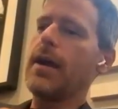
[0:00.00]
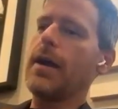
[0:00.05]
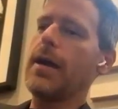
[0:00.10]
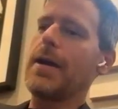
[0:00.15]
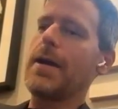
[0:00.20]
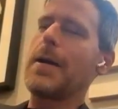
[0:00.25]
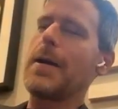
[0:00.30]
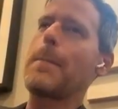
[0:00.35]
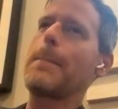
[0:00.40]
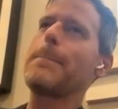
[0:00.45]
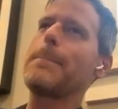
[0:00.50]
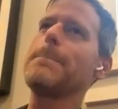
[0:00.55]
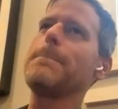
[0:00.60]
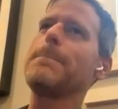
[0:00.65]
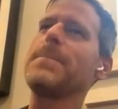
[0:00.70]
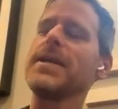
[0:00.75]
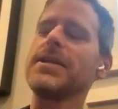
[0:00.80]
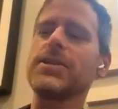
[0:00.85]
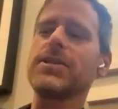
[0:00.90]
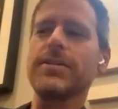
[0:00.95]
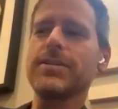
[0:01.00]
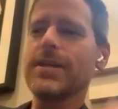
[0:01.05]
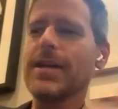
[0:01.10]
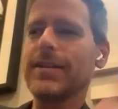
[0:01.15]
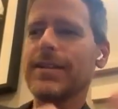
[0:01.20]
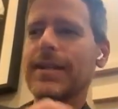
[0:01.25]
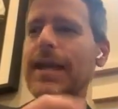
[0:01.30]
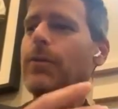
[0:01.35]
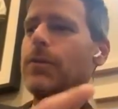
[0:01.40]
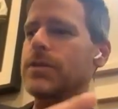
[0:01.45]
But it turns
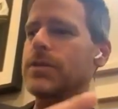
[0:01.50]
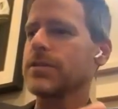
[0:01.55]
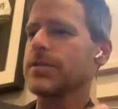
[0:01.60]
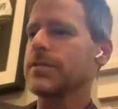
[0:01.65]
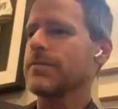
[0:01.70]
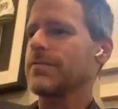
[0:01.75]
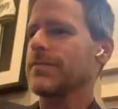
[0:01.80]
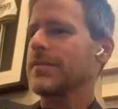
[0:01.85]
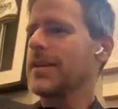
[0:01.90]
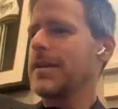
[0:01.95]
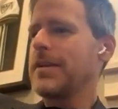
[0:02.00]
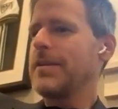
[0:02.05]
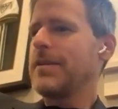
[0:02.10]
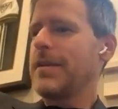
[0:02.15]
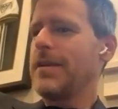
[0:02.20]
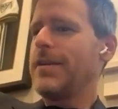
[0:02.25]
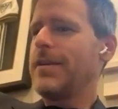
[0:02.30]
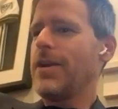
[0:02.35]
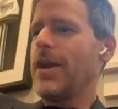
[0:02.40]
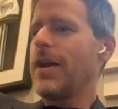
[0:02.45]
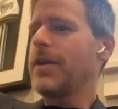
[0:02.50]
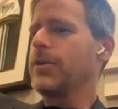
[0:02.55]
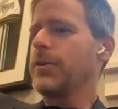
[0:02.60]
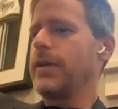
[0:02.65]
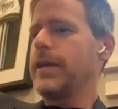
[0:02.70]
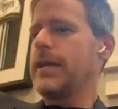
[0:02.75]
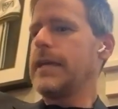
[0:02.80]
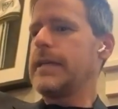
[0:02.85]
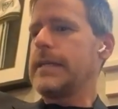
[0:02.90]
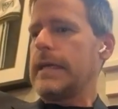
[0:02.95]
out that was not a
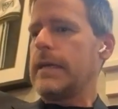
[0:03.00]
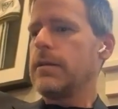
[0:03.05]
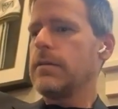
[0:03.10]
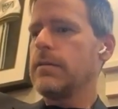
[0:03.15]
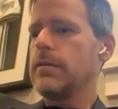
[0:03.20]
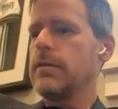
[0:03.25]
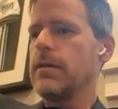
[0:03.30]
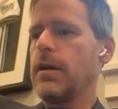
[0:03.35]
great idea.